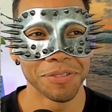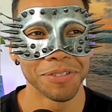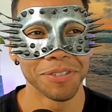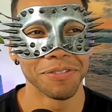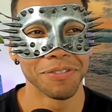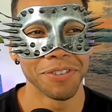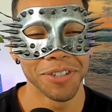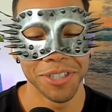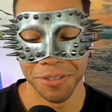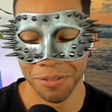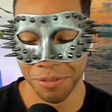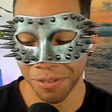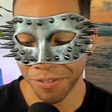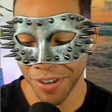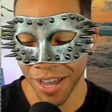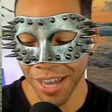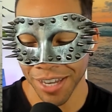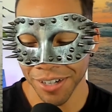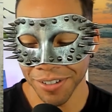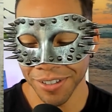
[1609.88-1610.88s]
first,
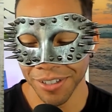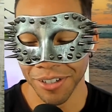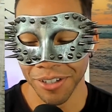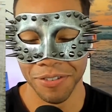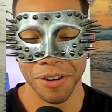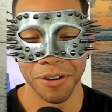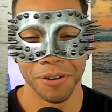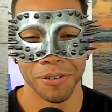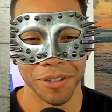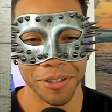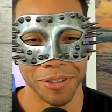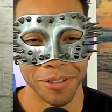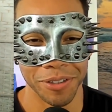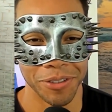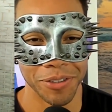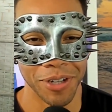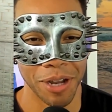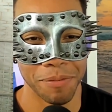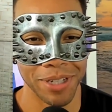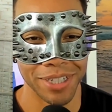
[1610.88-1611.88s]
I don't know if everyone knows what
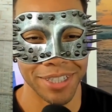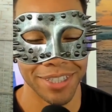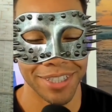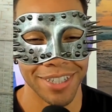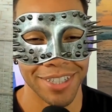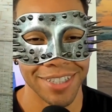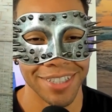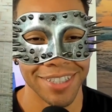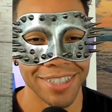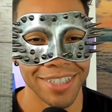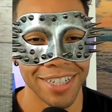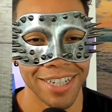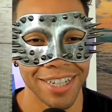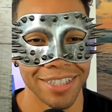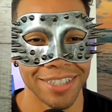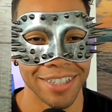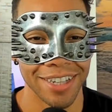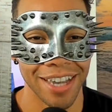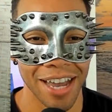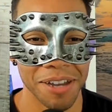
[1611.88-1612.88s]
Trimix is,
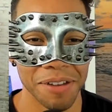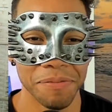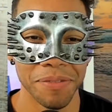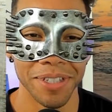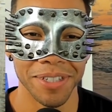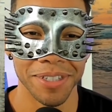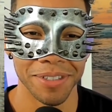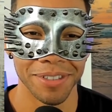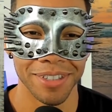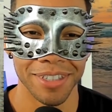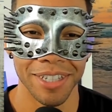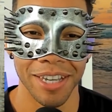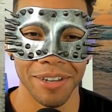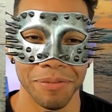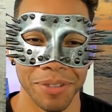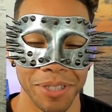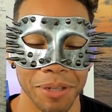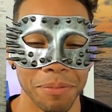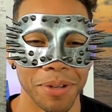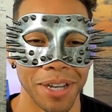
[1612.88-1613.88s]
because I've been
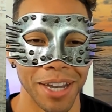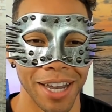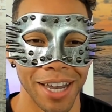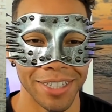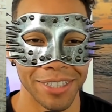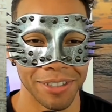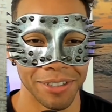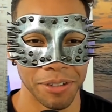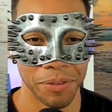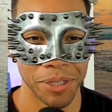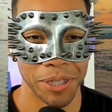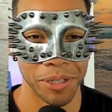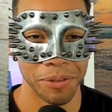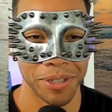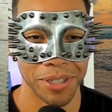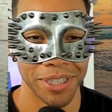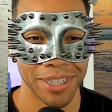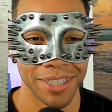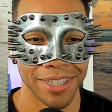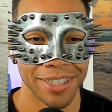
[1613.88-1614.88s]
some guys don't even know
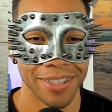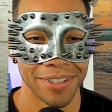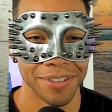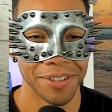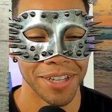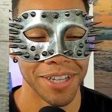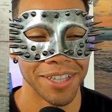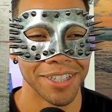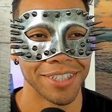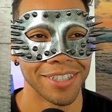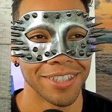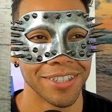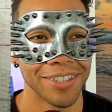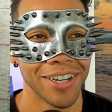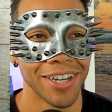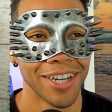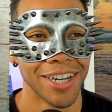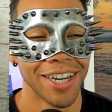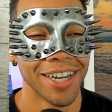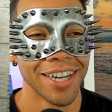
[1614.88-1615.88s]
what it is. So
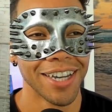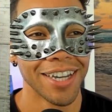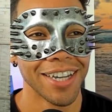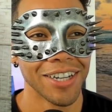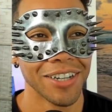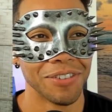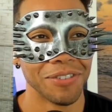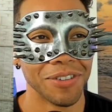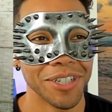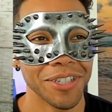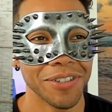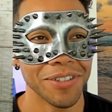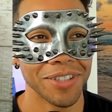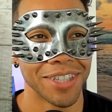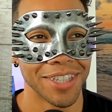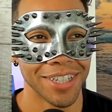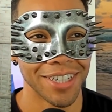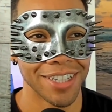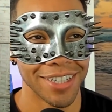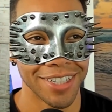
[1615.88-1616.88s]
Layla, what do you
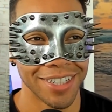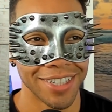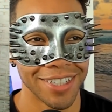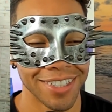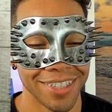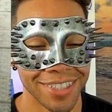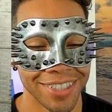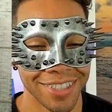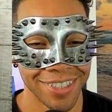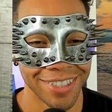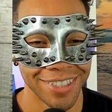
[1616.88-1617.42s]
think it is?